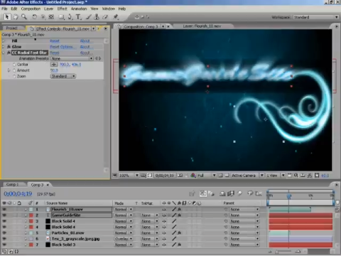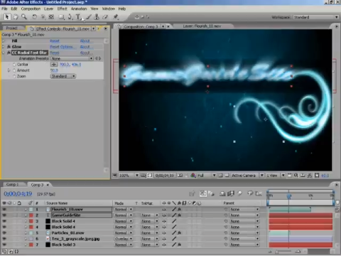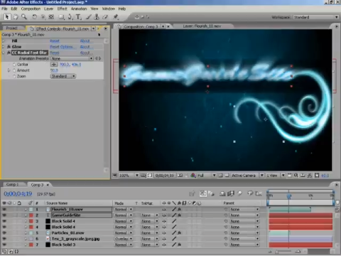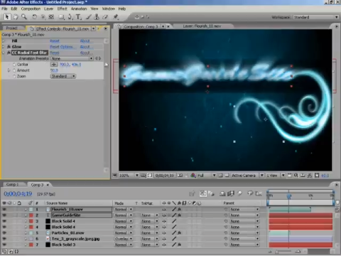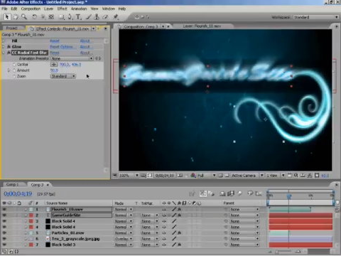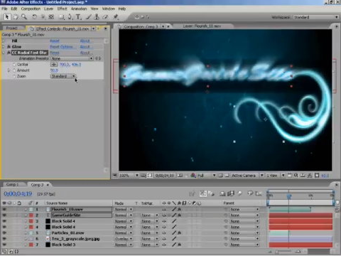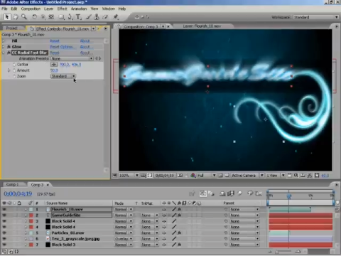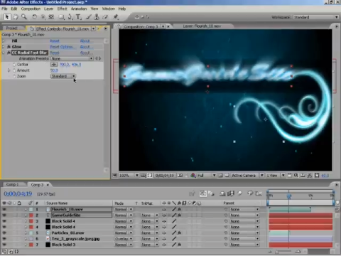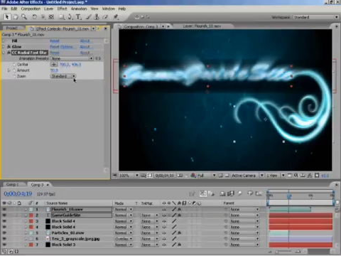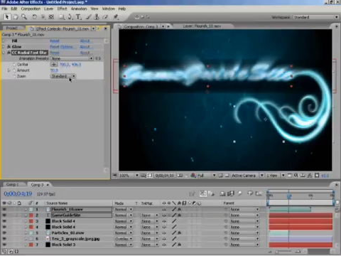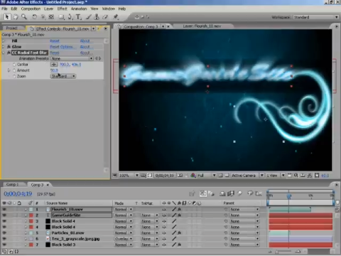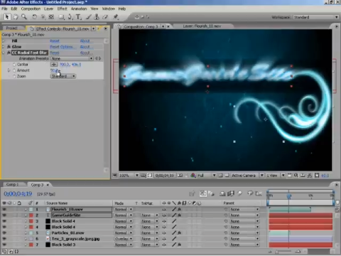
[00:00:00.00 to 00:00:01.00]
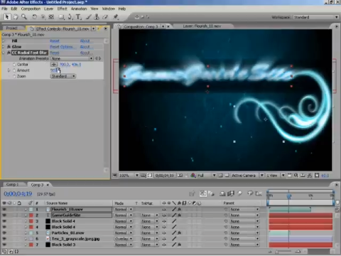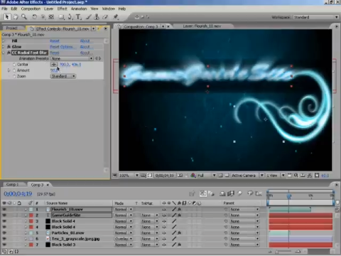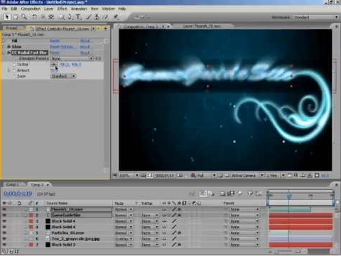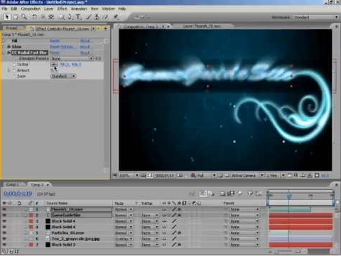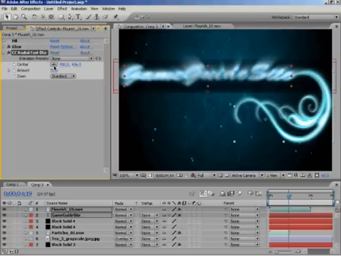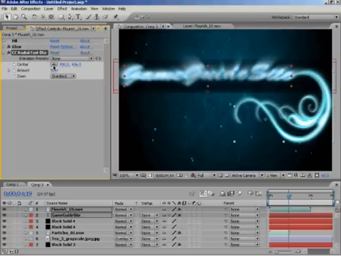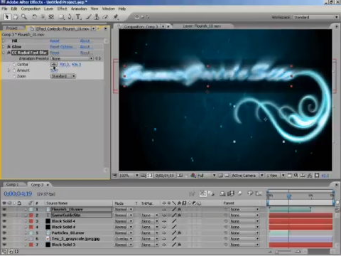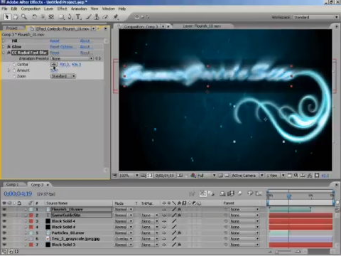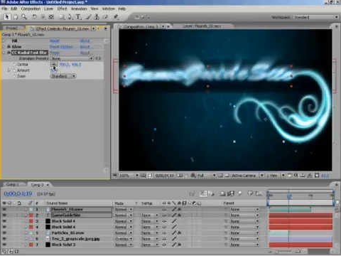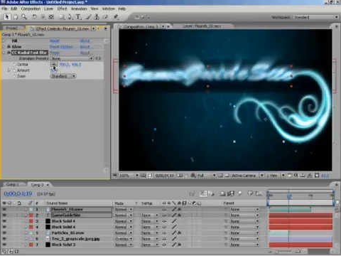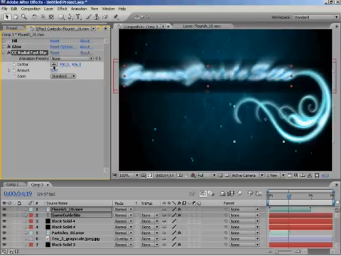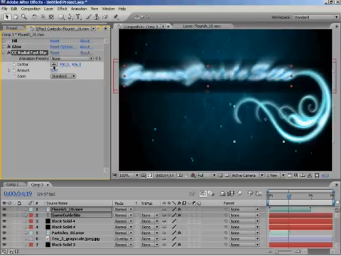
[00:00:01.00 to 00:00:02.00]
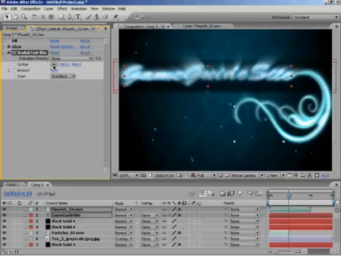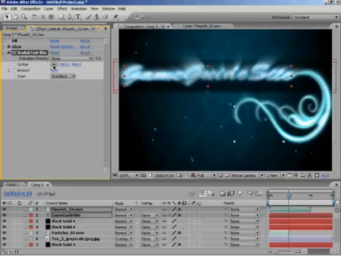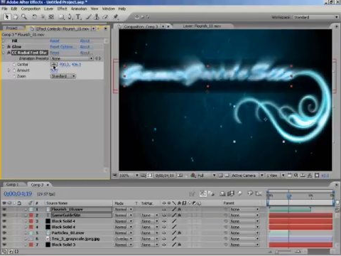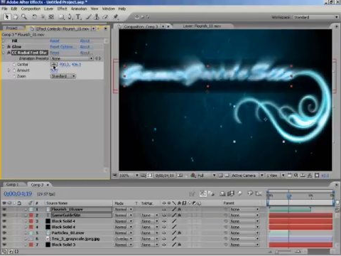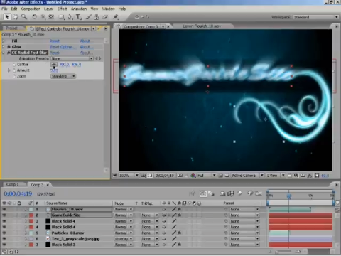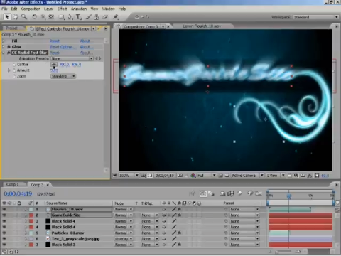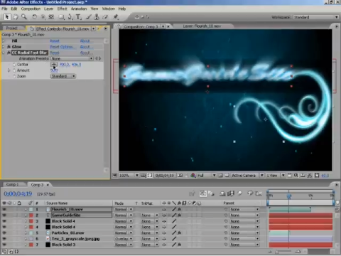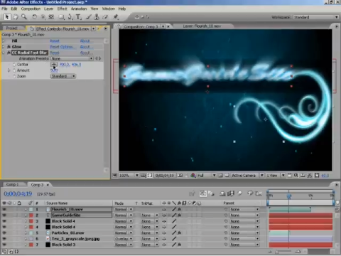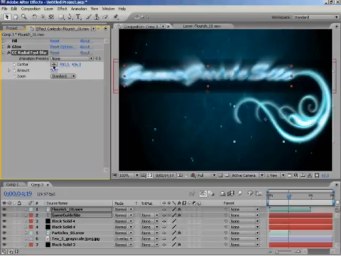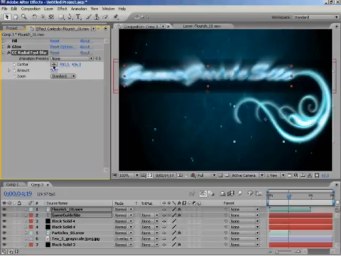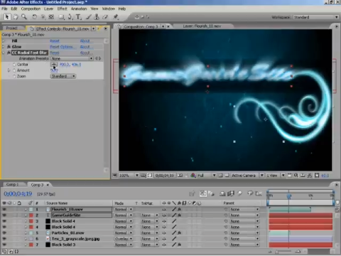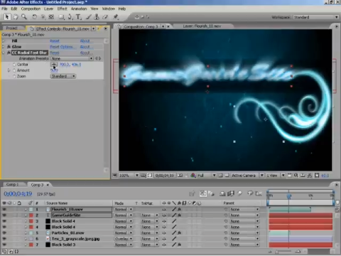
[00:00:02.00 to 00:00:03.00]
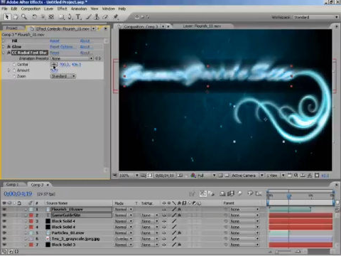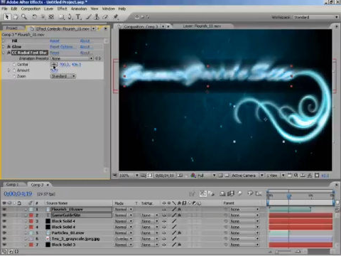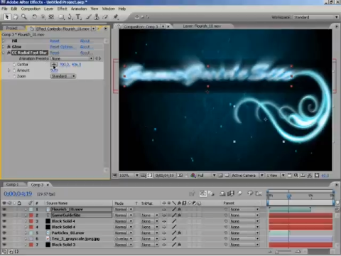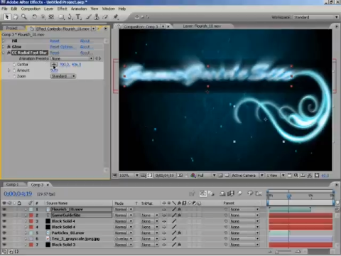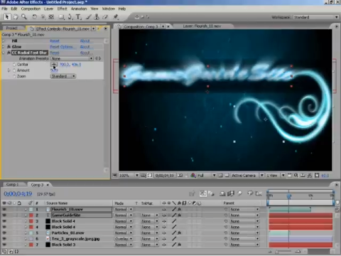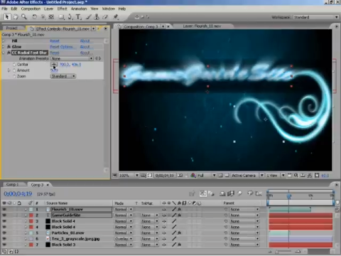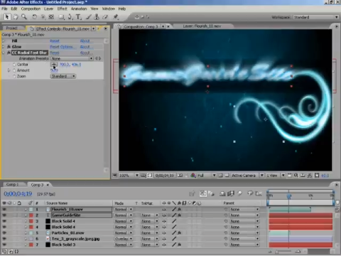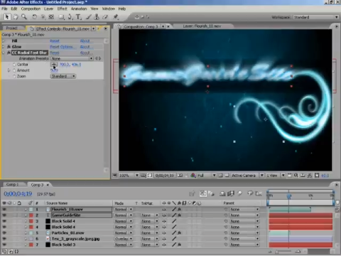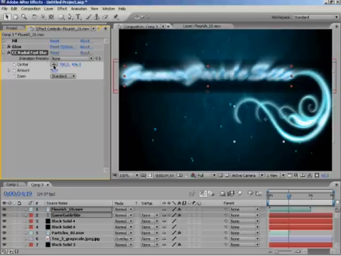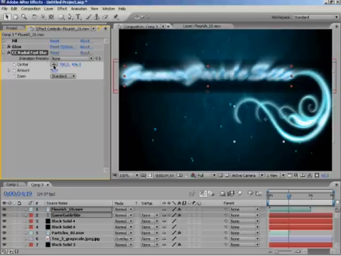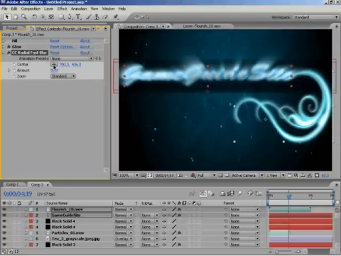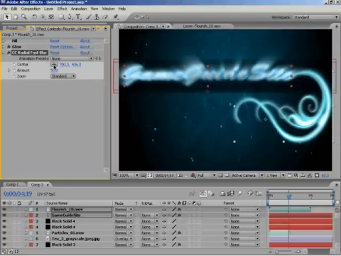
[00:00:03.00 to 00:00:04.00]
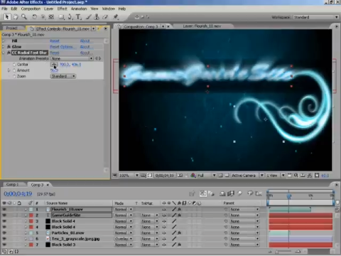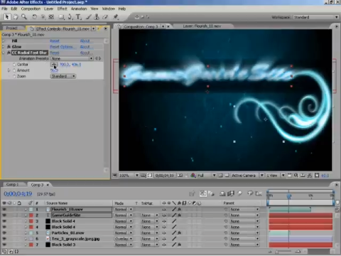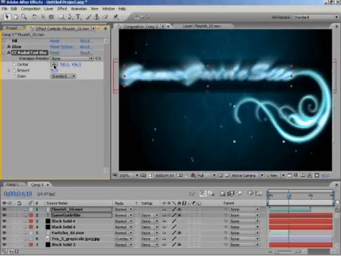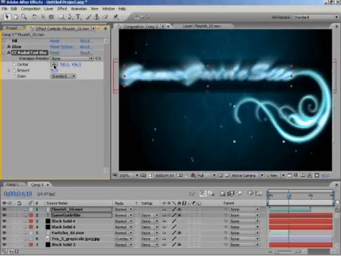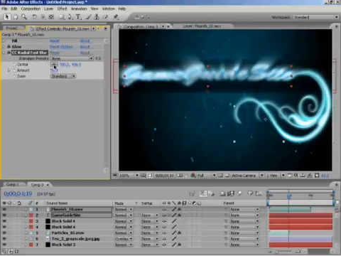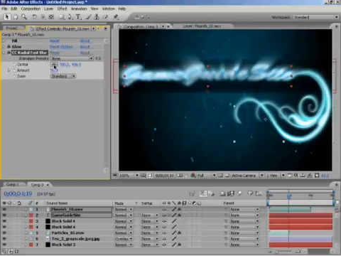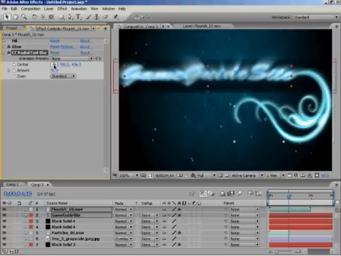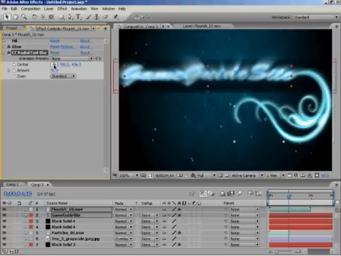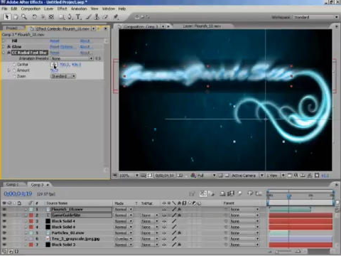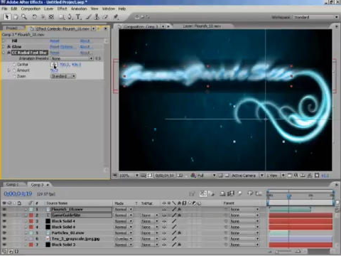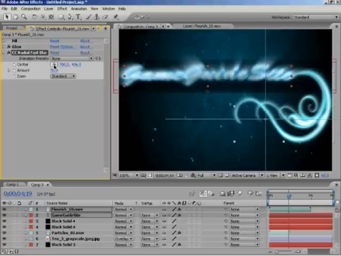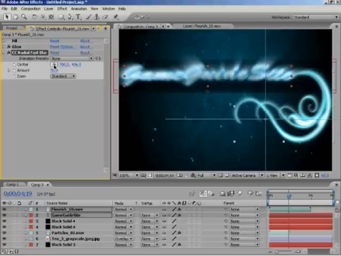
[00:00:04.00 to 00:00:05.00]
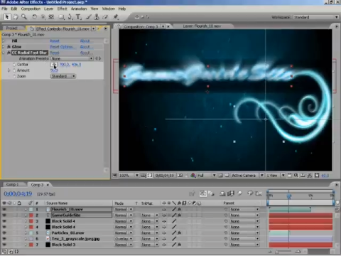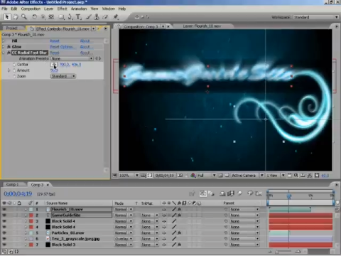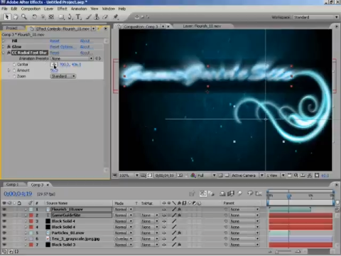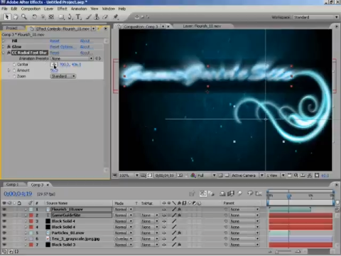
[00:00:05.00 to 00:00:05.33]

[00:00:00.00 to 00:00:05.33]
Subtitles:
No face is visible, so there are no lips to read.